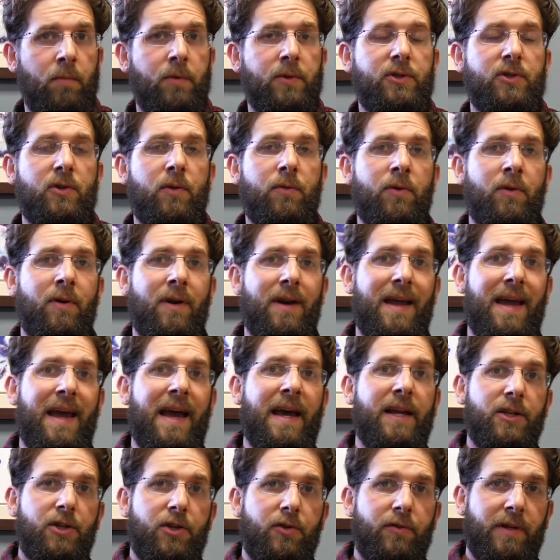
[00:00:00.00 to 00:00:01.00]
so they're
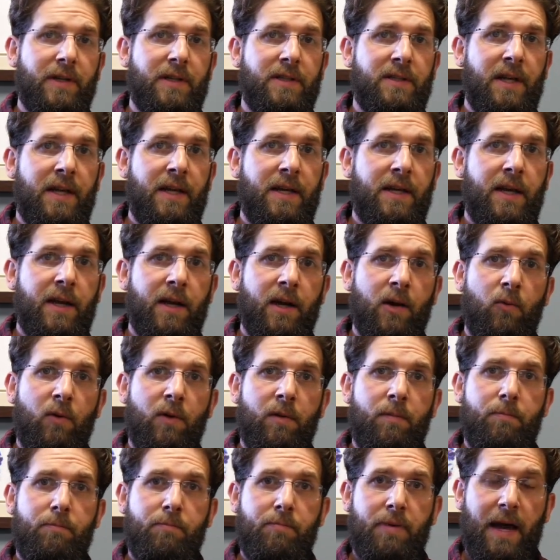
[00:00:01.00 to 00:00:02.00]
entering daycare with
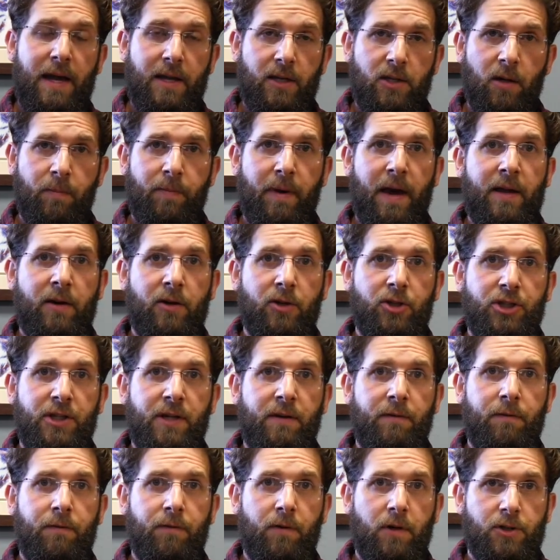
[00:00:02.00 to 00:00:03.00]
pent-up energy
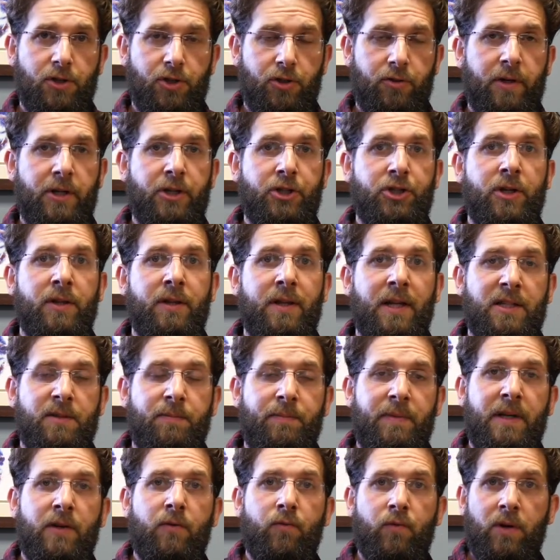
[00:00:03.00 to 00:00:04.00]
and frustration that's
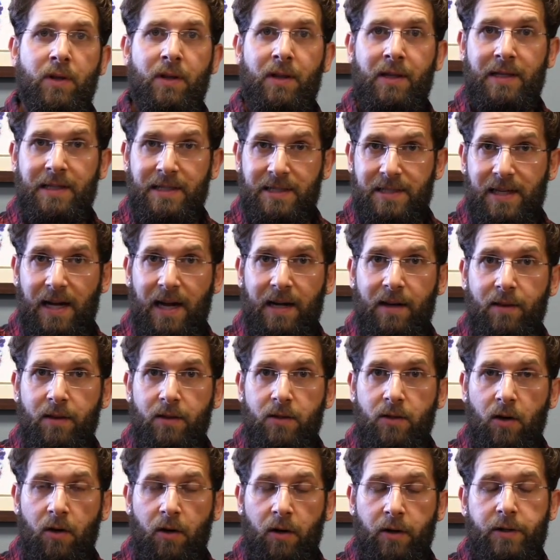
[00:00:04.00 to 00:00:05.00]
being released onto the
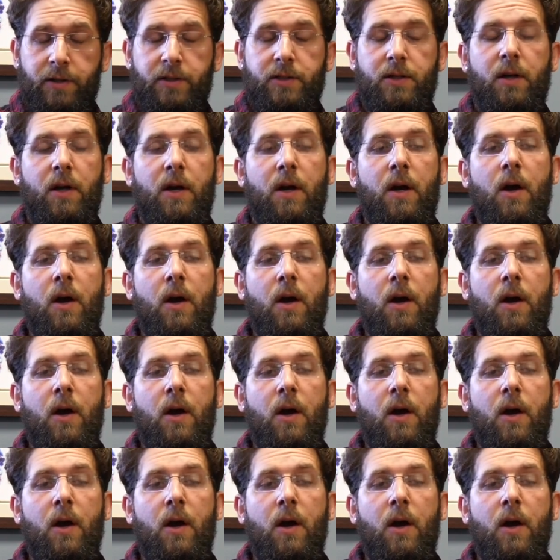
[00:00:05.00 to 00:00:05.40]
dogs,